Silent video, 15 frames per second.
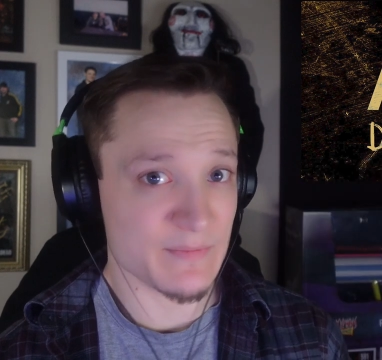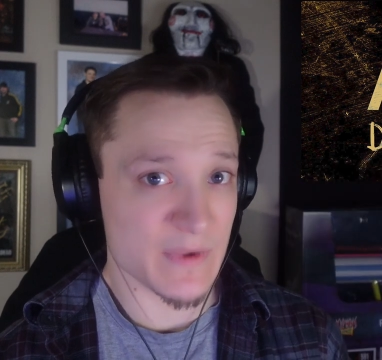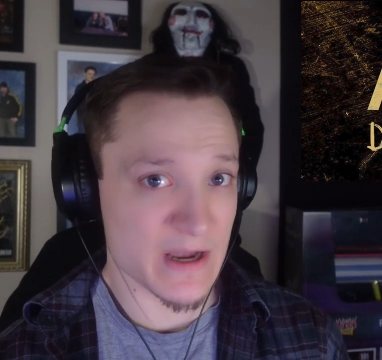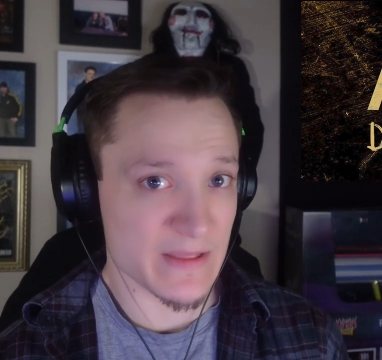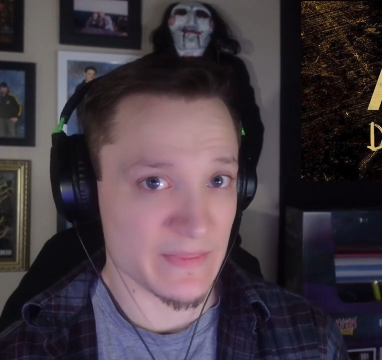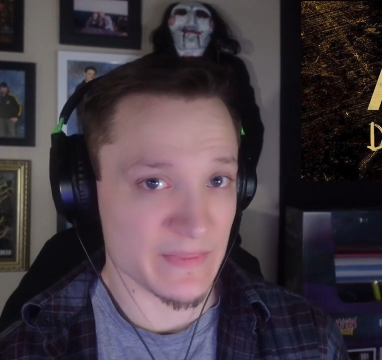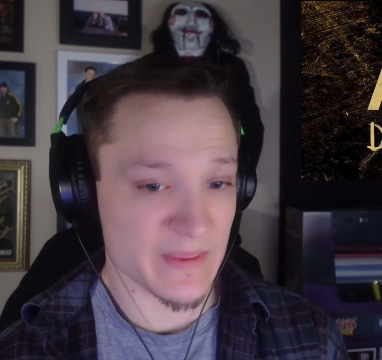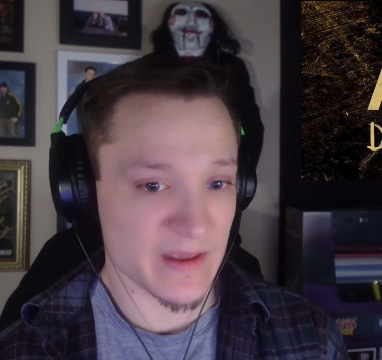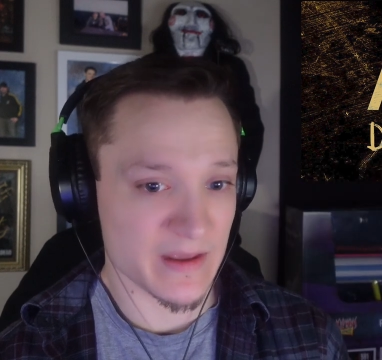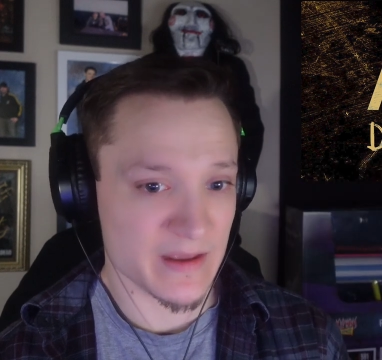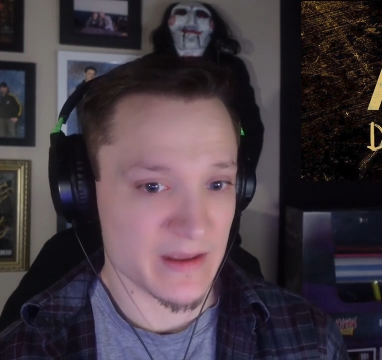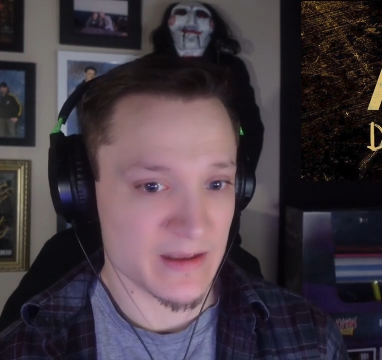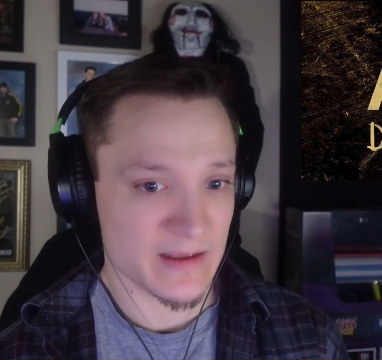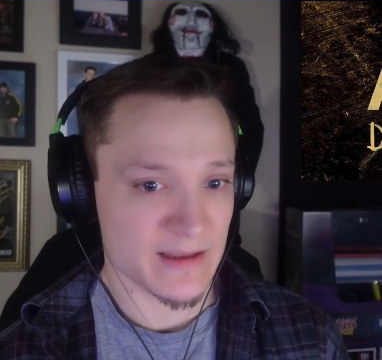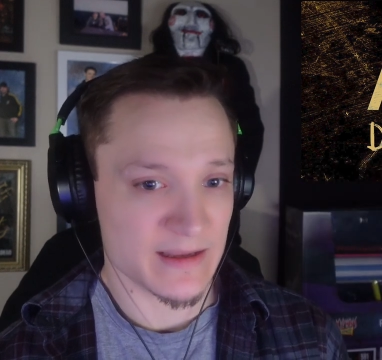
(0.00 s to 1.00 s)
Speaker 1: month.
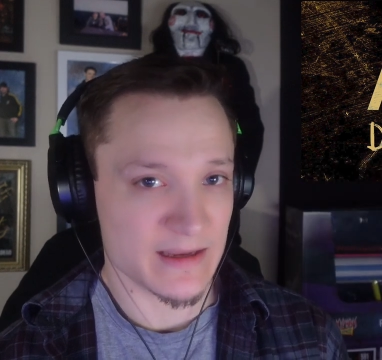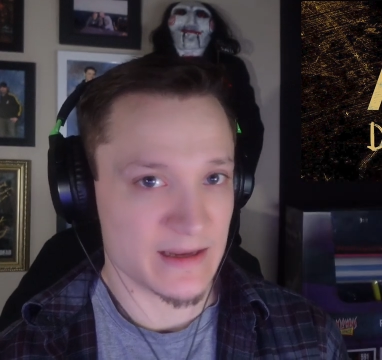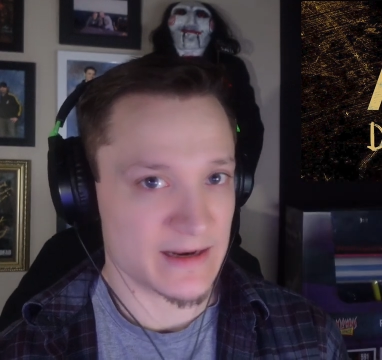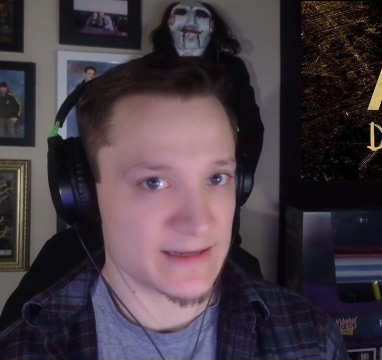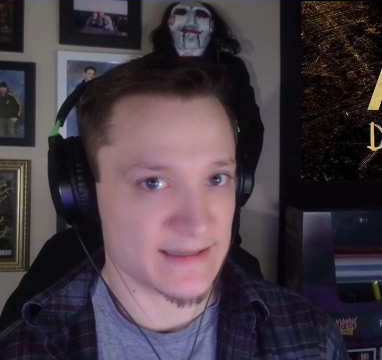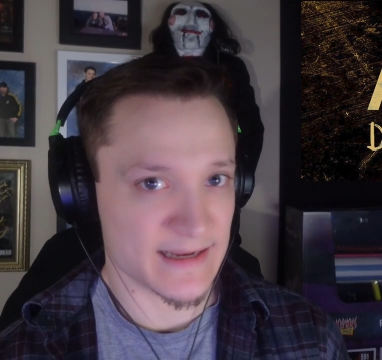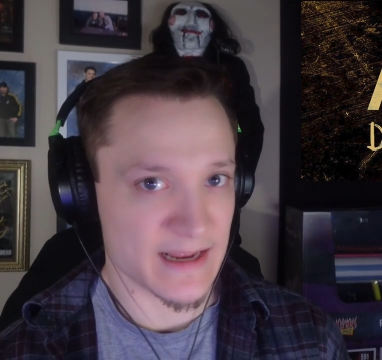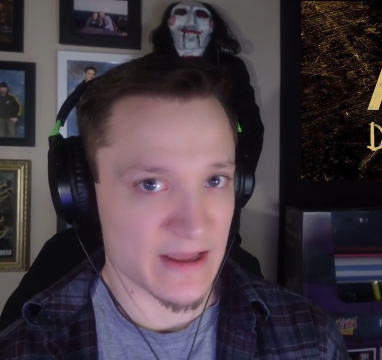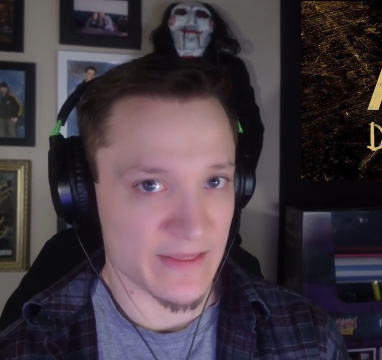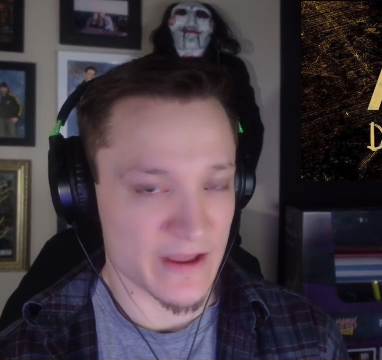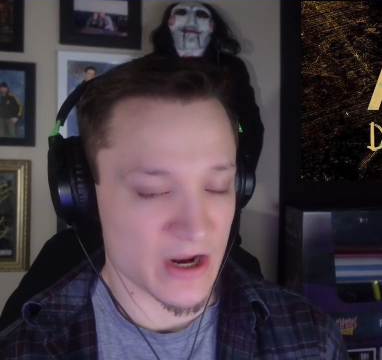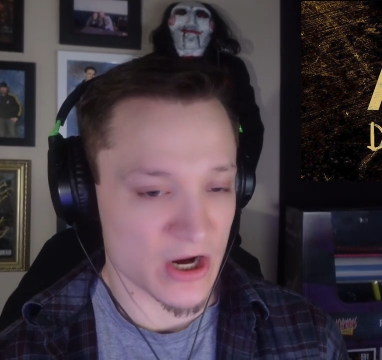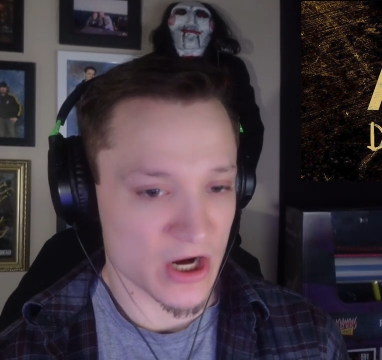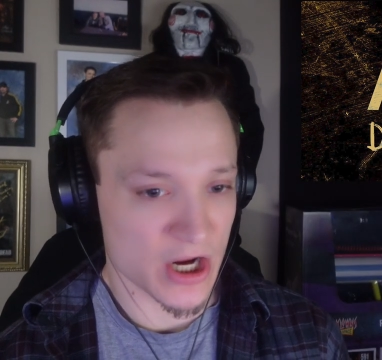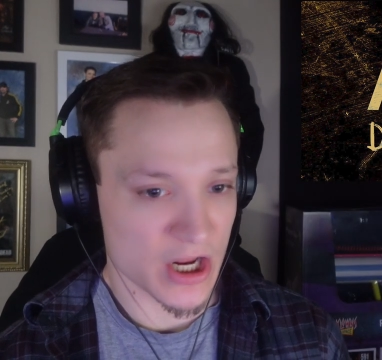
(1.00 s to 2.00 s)
Get it
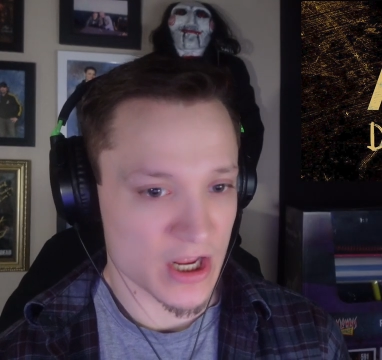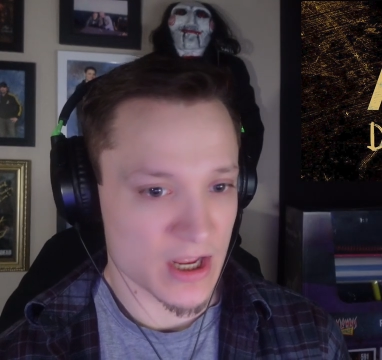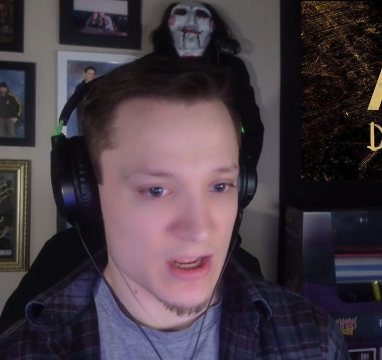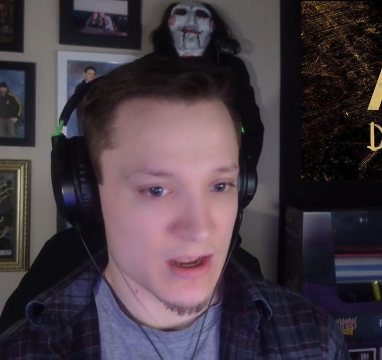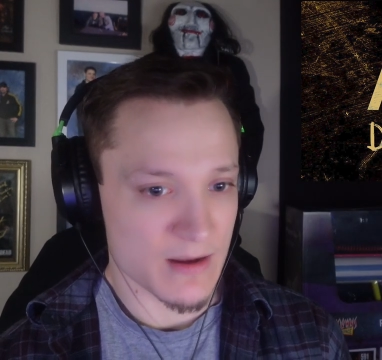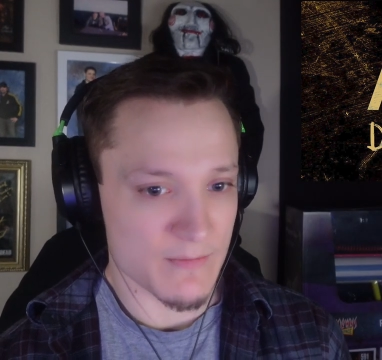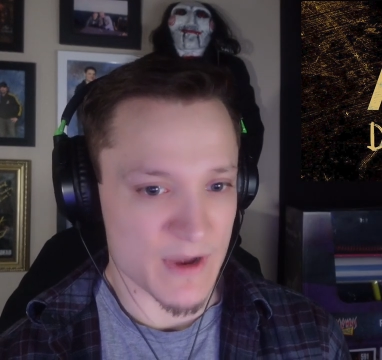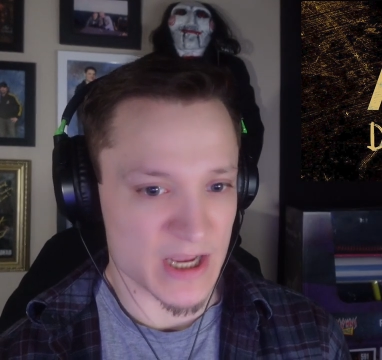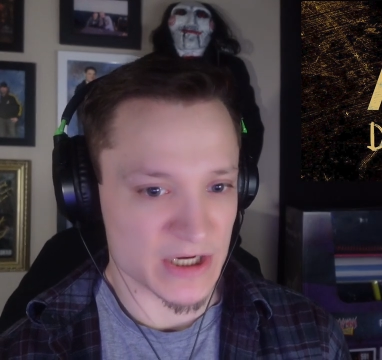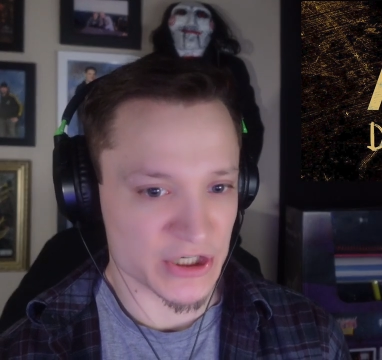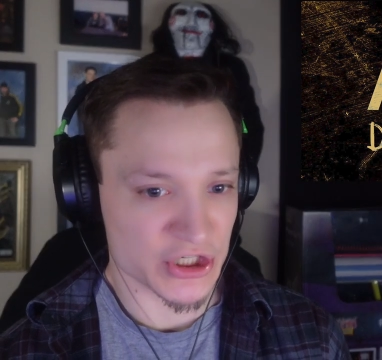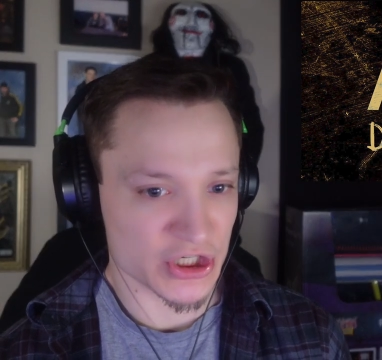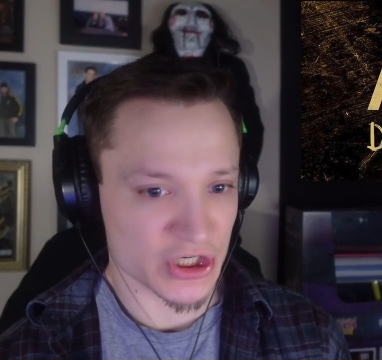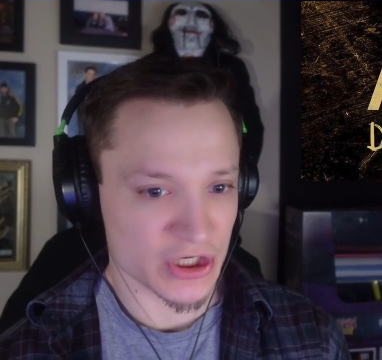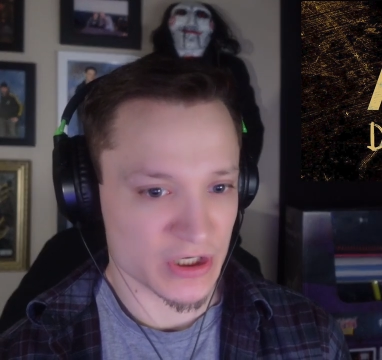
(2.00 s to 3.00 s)
together. Okay, so
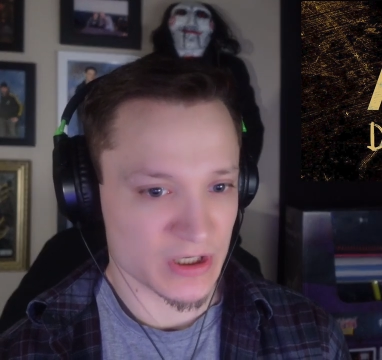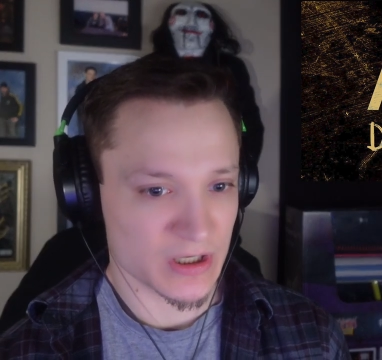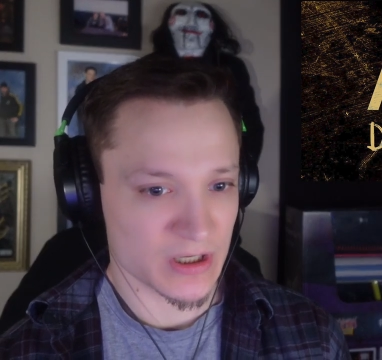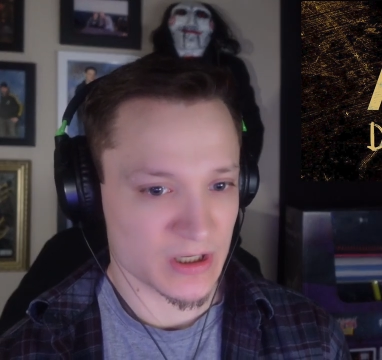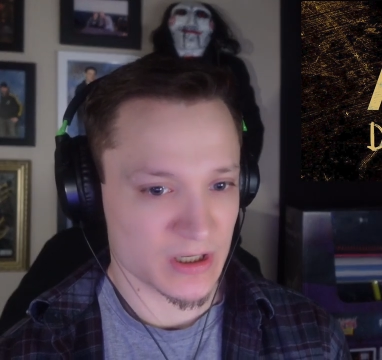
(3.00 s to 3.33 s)
what's the plan?